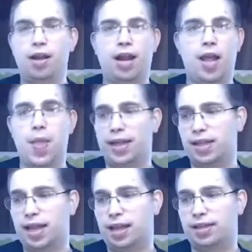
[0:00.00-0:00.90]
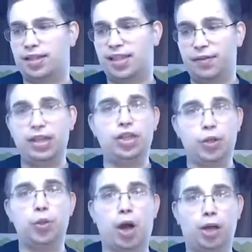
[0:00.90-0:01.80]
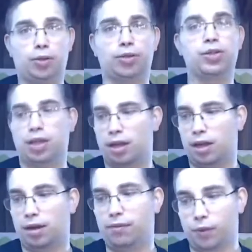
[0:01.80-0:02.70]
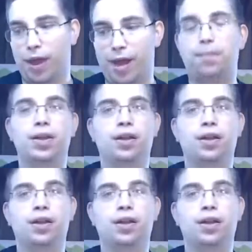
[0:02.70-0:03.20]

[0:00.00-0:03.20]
And that's like $72 uh, for that.